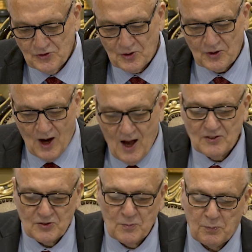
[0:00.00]
their
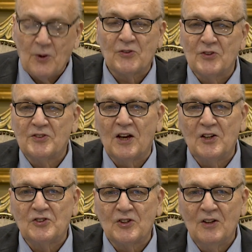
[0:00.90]
concert
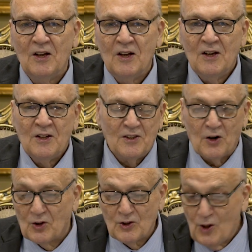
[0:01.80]
presentation,
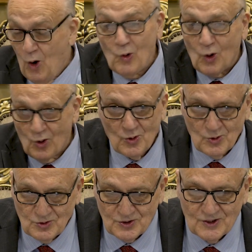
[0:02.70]
their
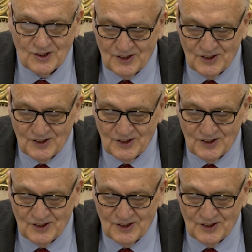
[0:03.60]
logos,